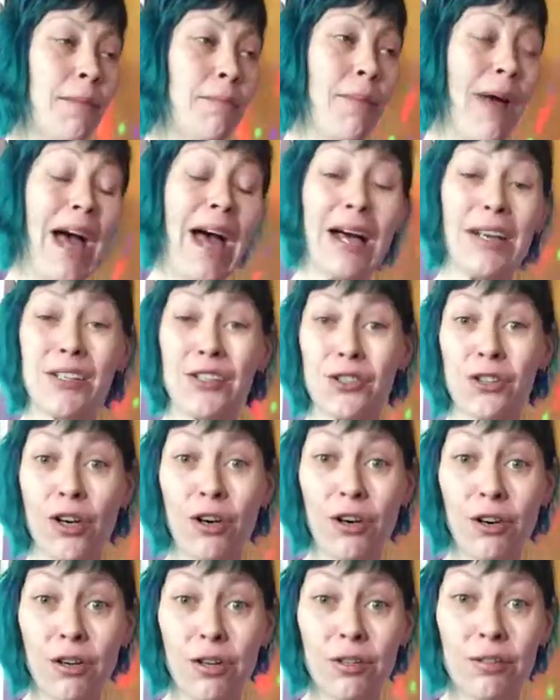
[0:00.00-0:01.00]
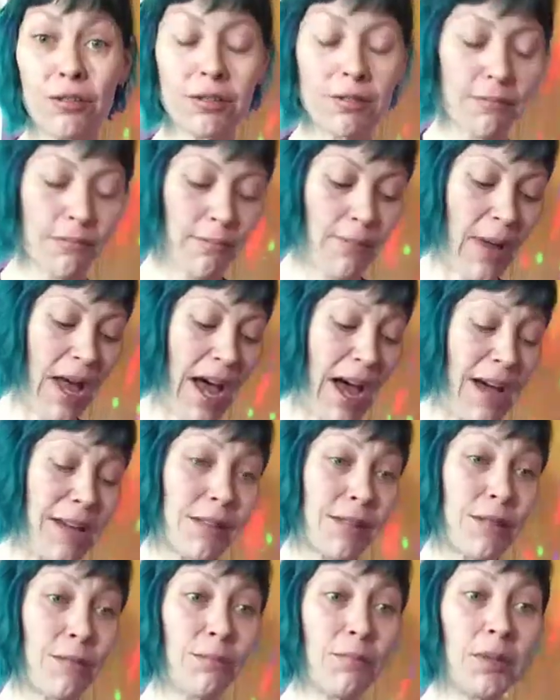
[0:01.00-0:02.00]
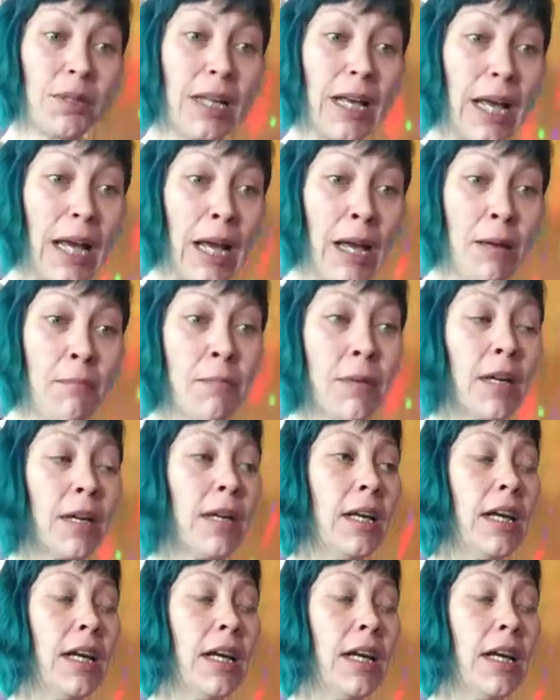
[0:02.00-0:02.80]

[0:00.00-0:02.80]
past hurt, past blame,